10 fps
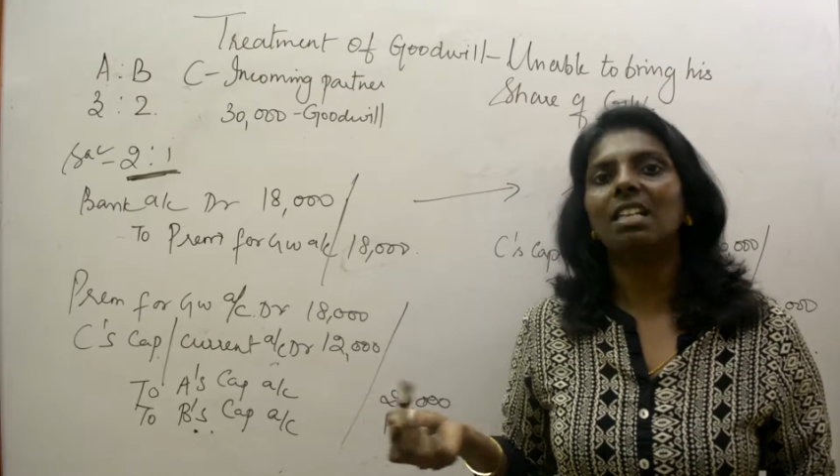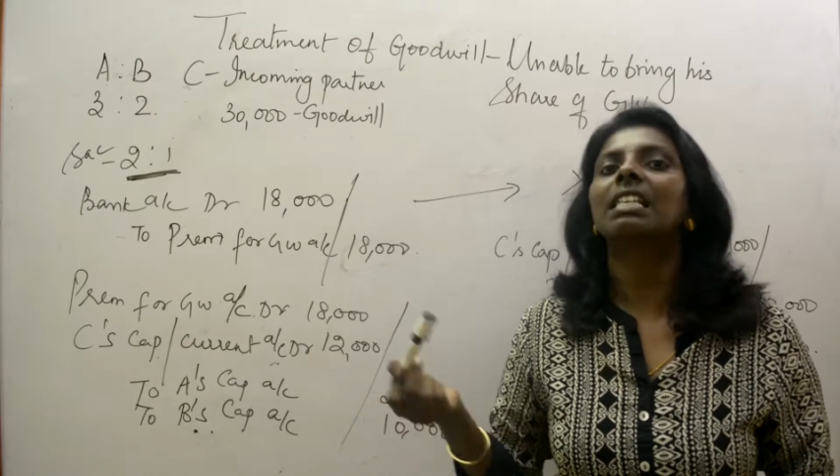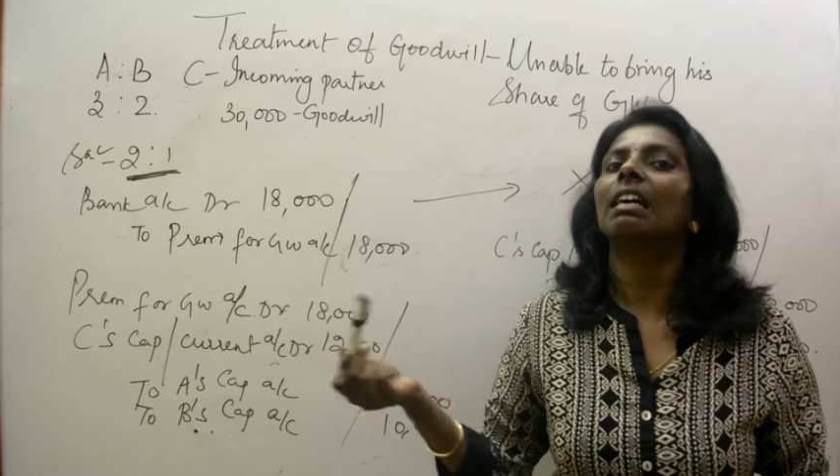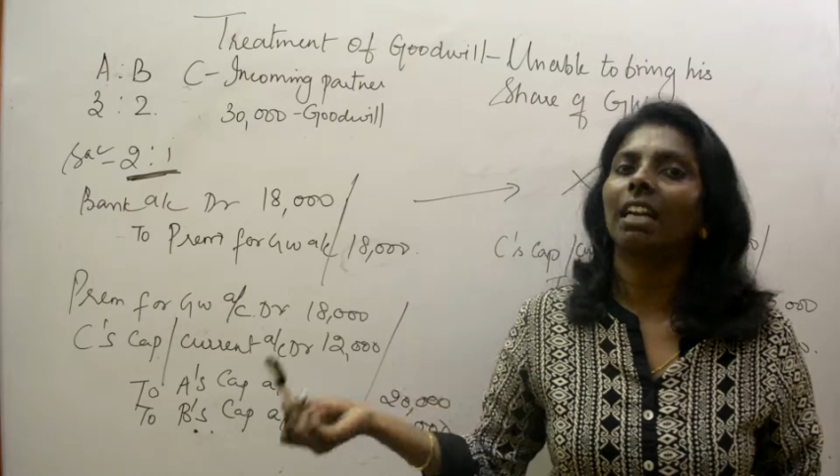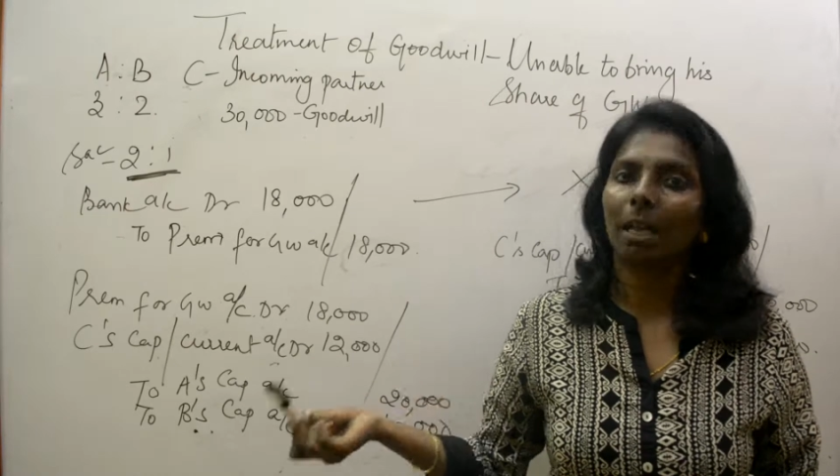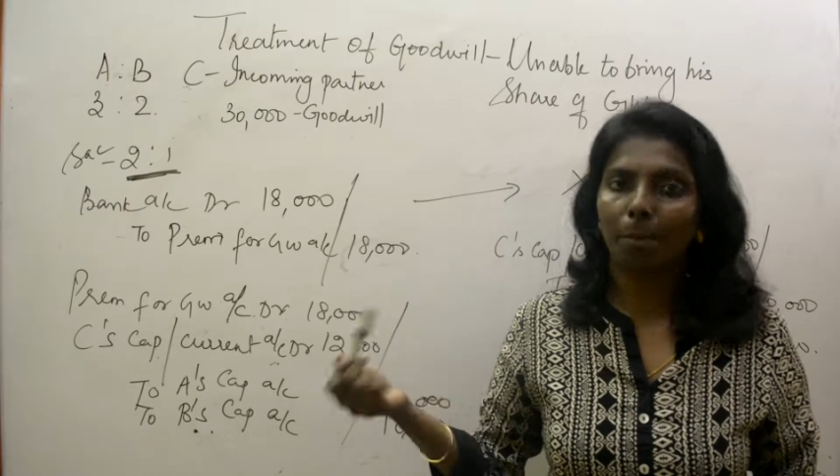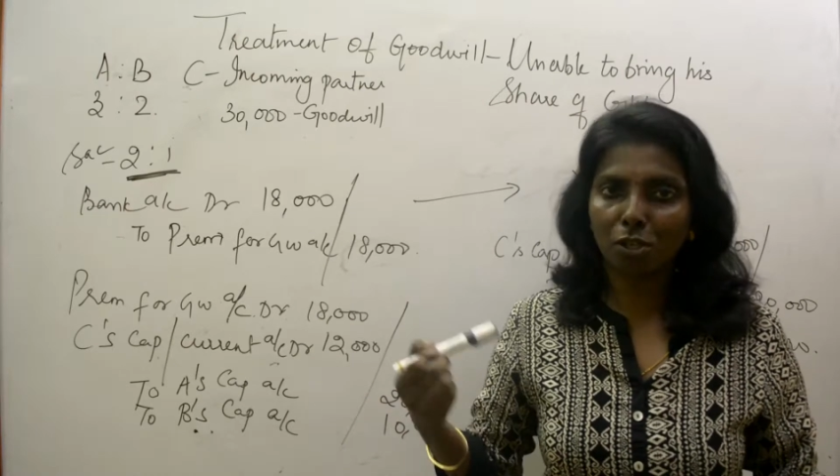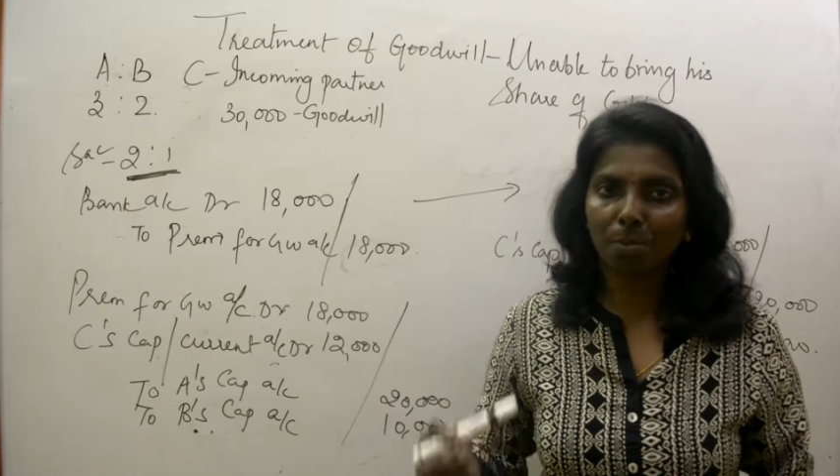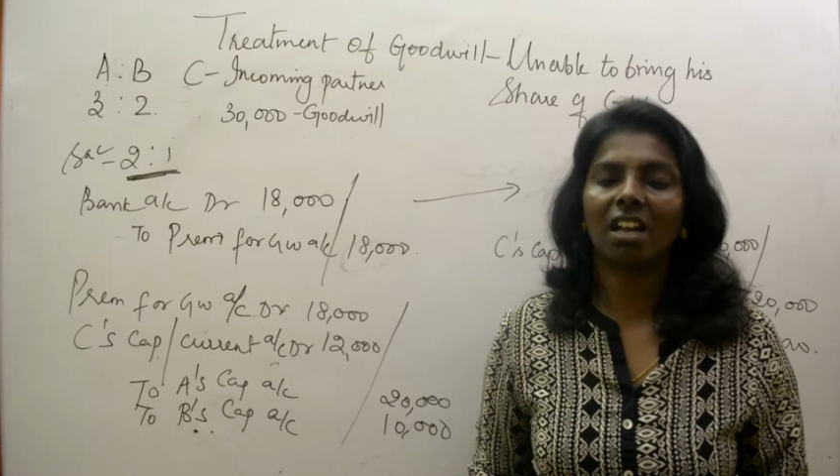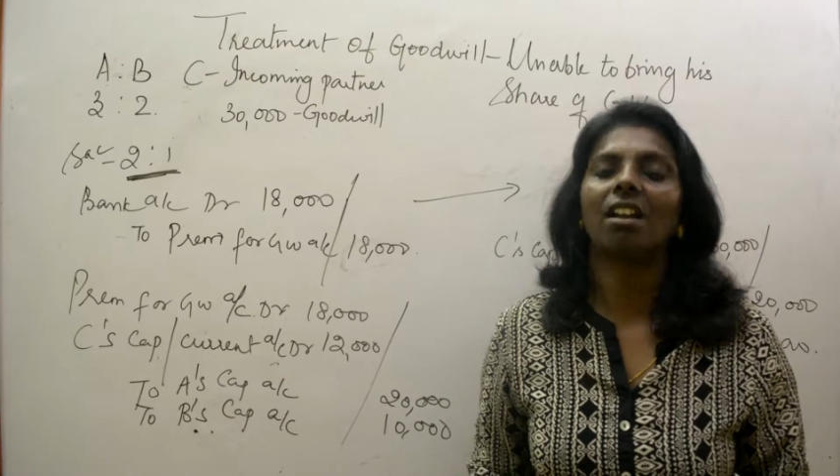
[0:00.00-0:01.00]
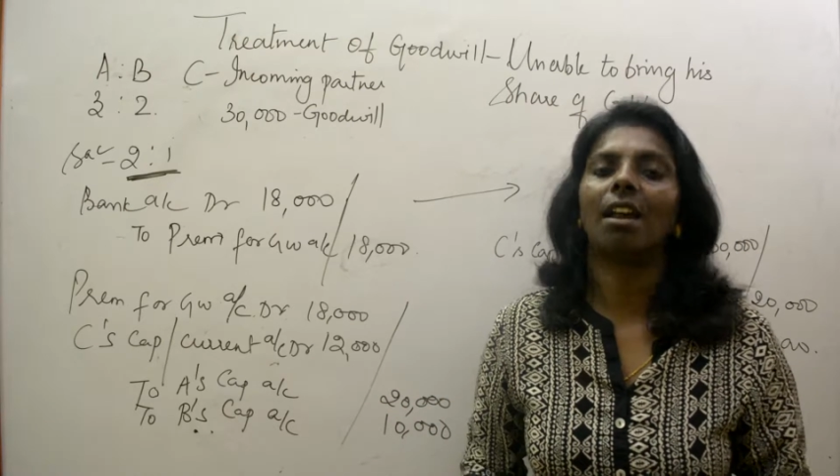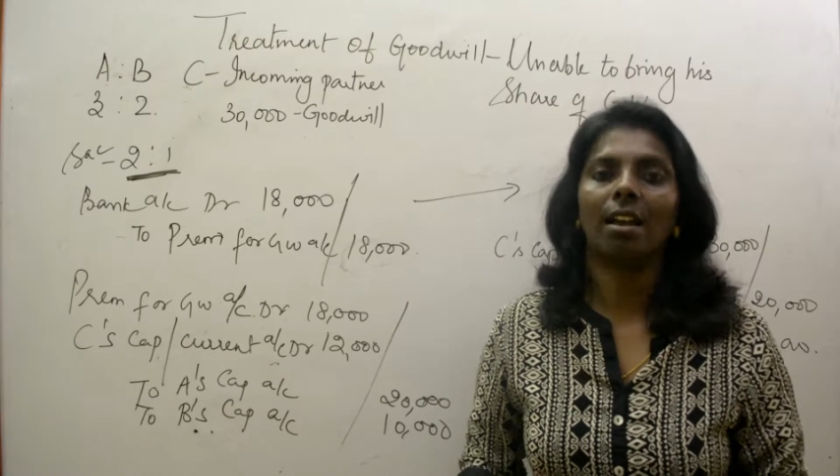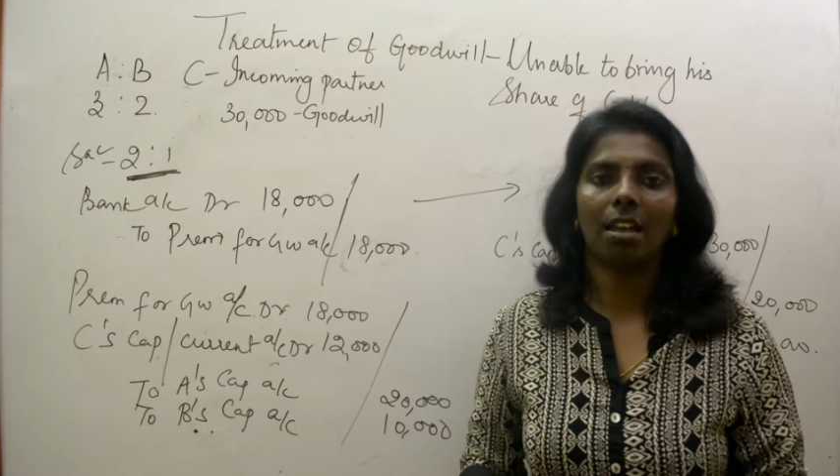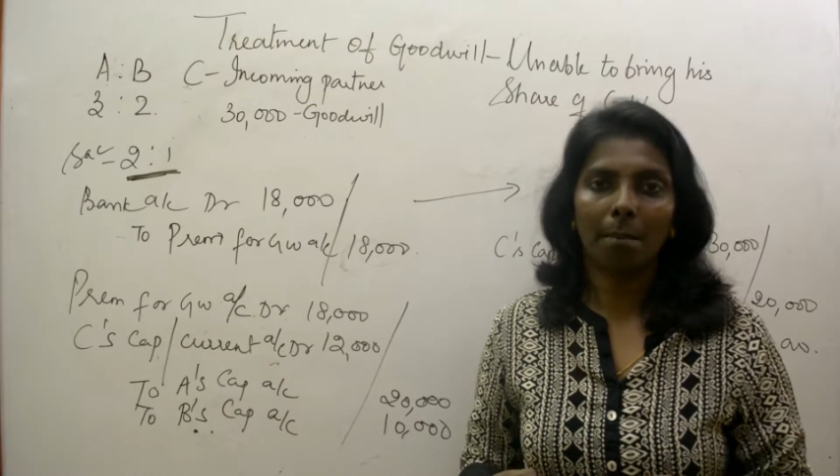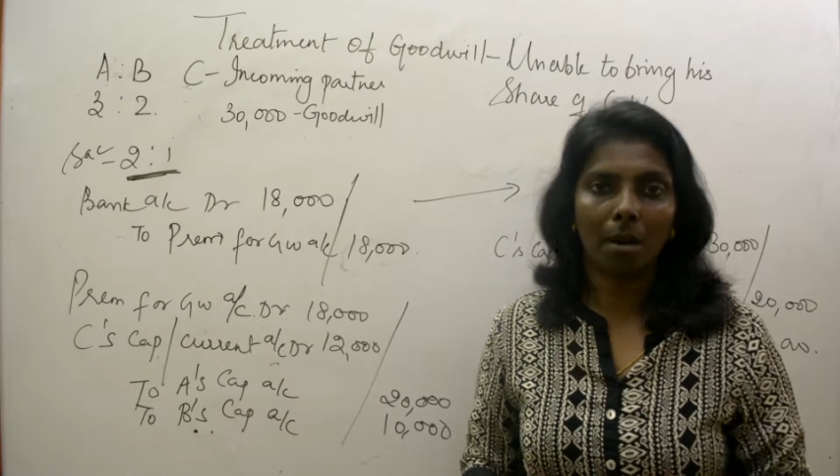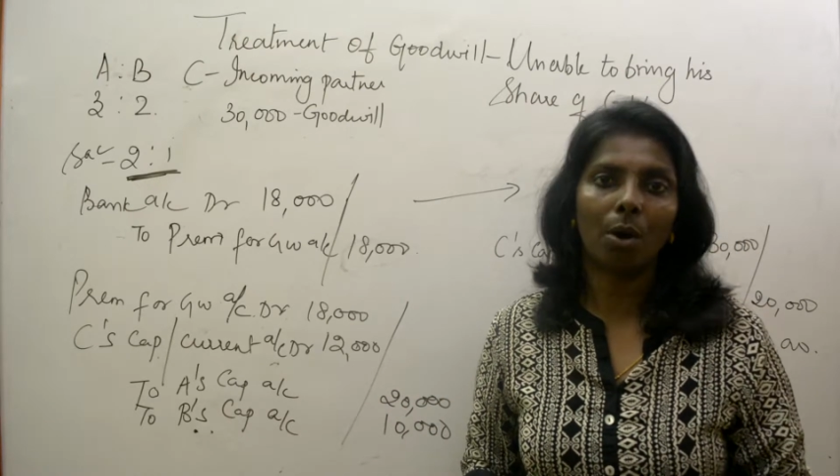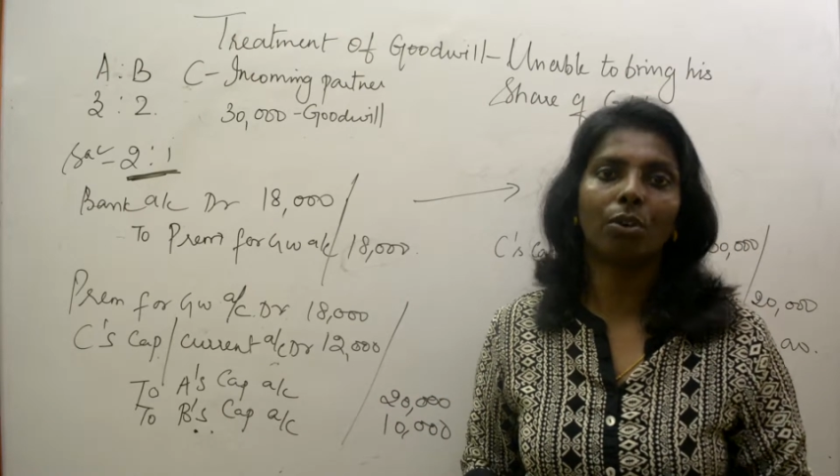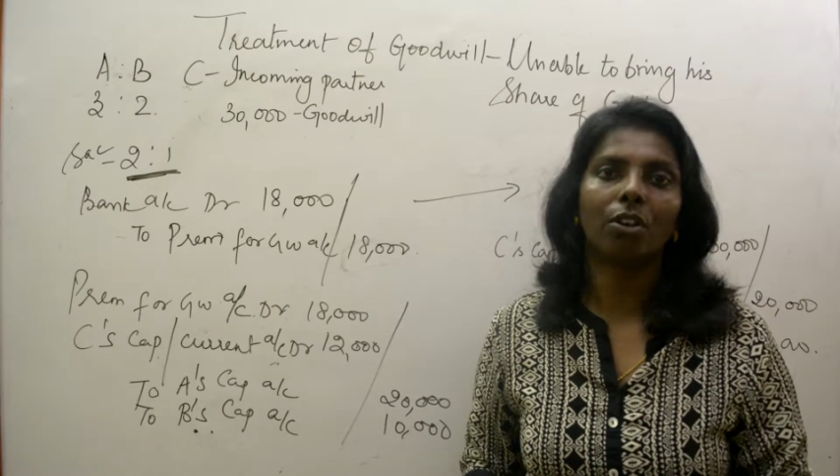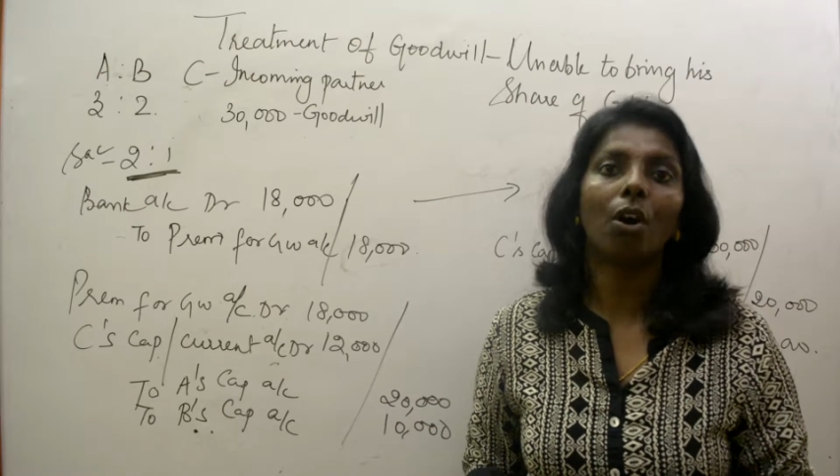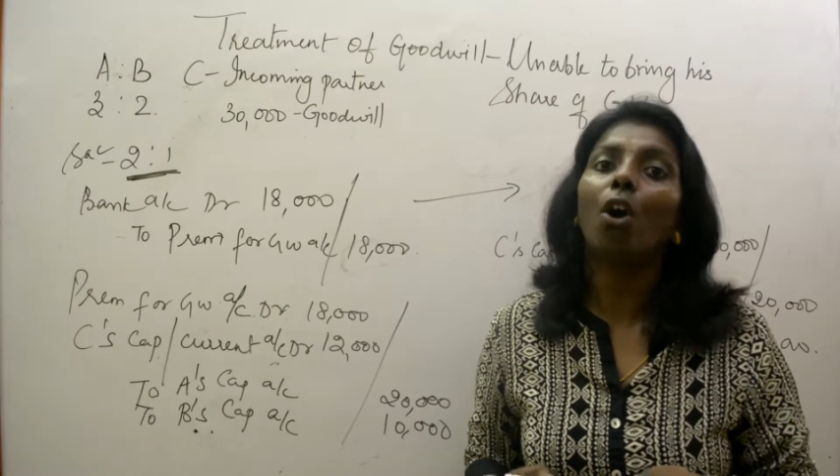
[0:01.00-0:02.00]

is unable to bring in any amount,